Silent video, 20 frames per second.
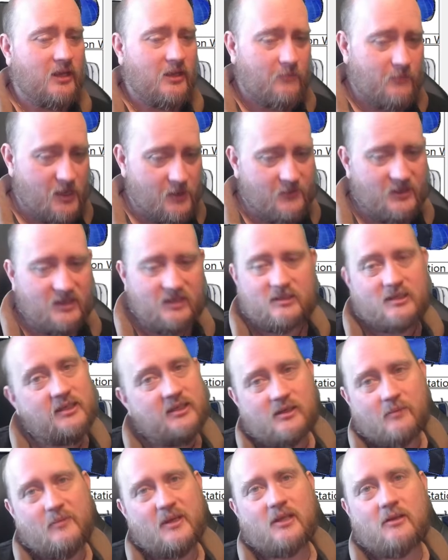Maybe this is
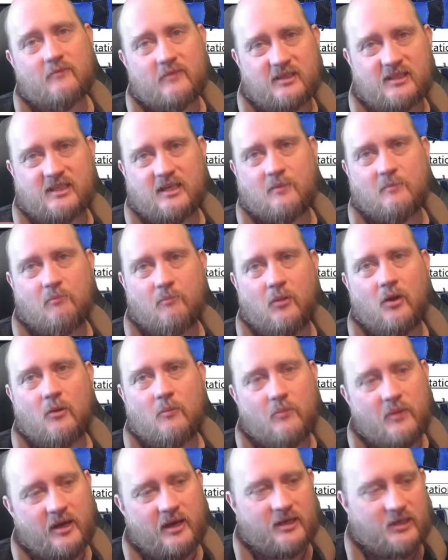a bit of a simple
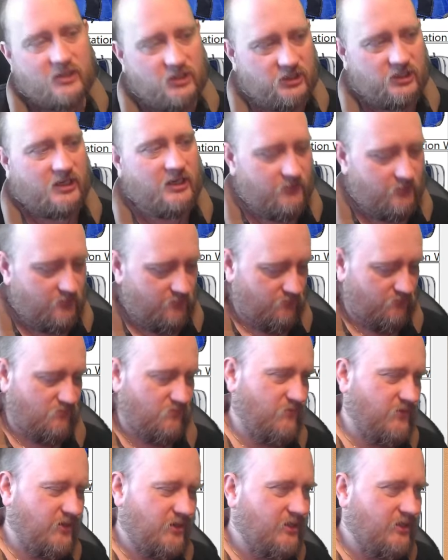operation.
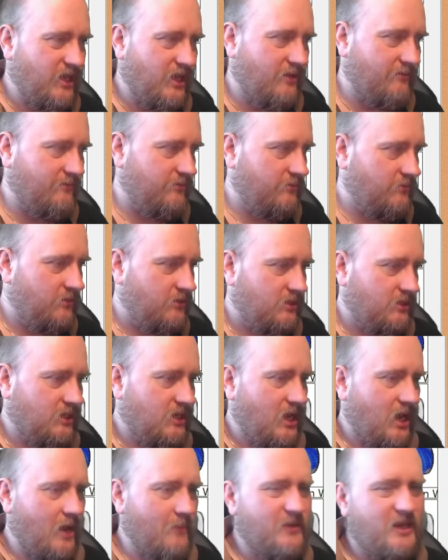We don't have...
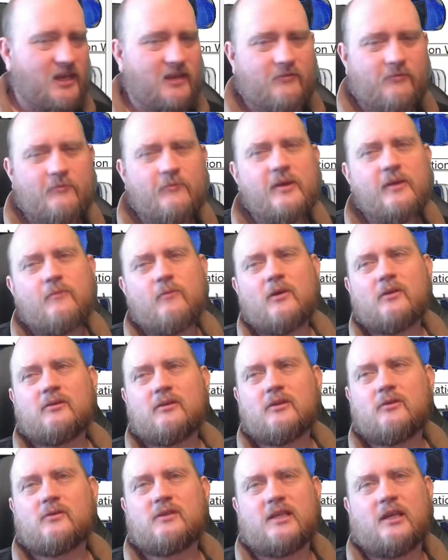I mean, if we
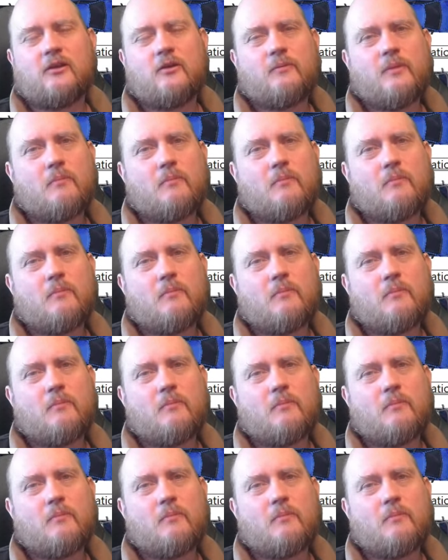wanted to set up